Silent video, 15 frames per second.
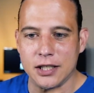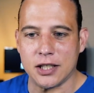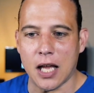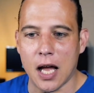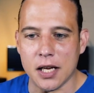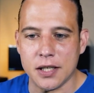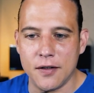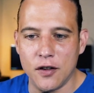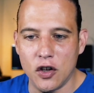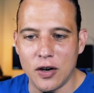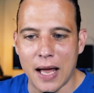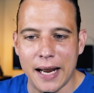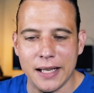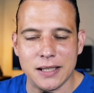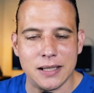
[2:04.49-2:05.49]
stocks in the
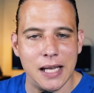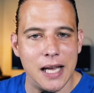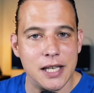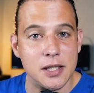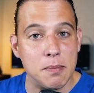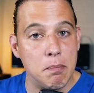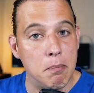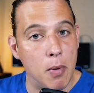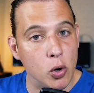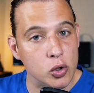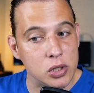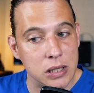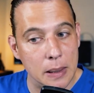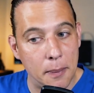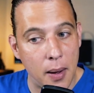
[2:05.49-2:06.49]
United States,
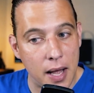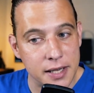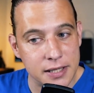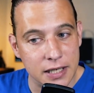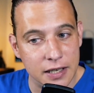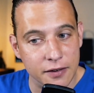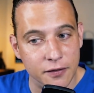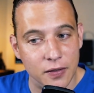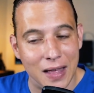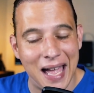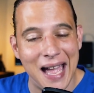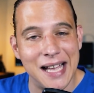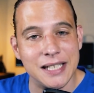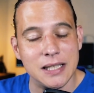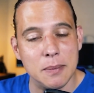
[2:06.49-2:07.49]
mostly positive.
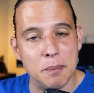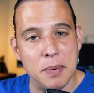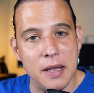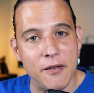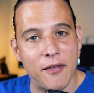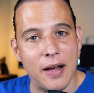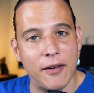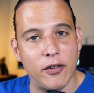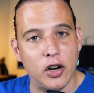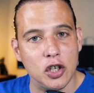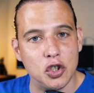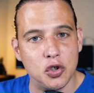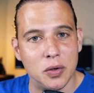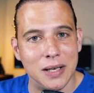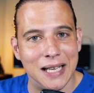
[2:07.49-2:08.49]
The S&P
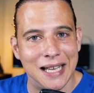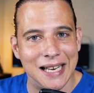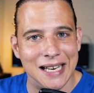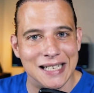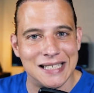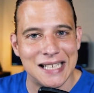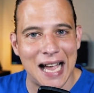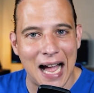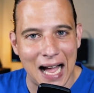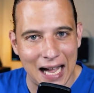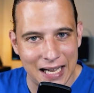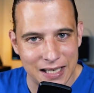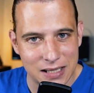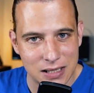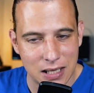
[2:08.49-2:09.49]
500 hit its
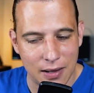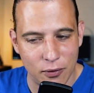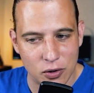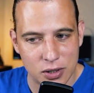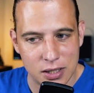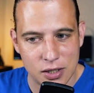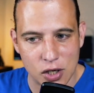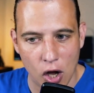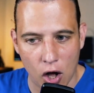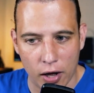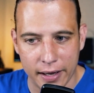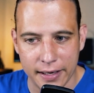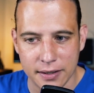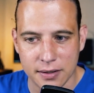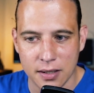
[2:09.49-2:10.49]
highest level since
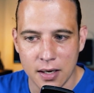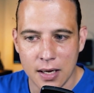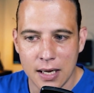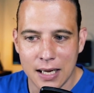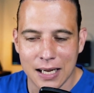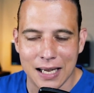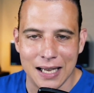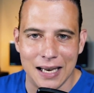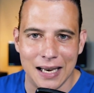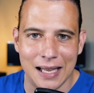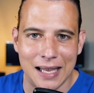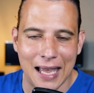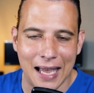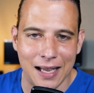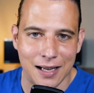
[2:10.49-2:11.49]
August.
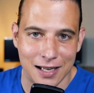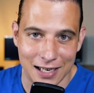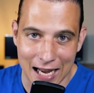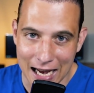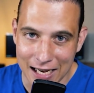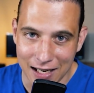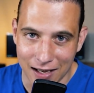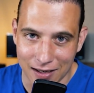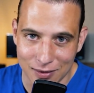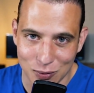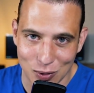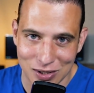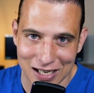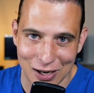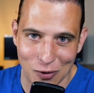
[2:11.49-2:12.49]
Canada,
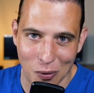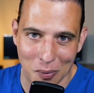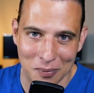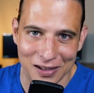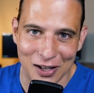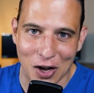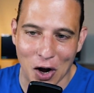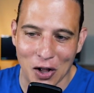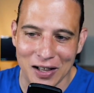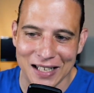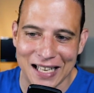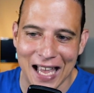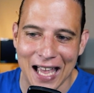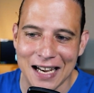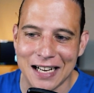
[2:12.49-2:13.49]
which I normally call
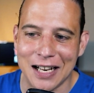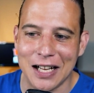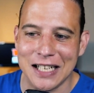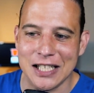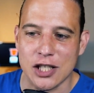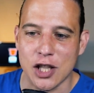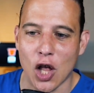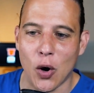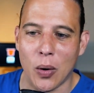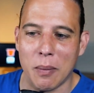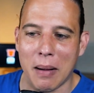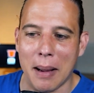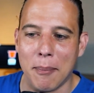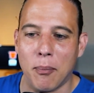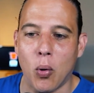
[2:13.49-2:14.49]
it, Canada is lower
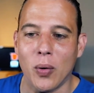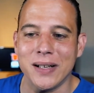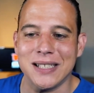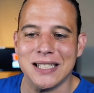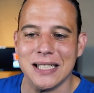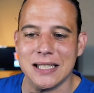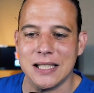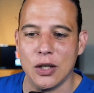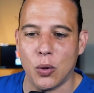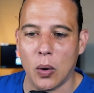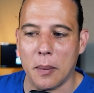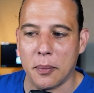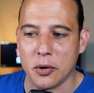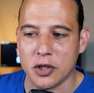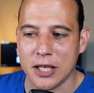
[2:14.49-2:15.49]
by
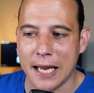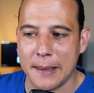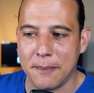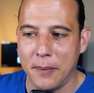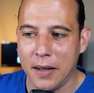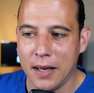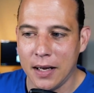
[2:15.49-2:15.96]
0.63%.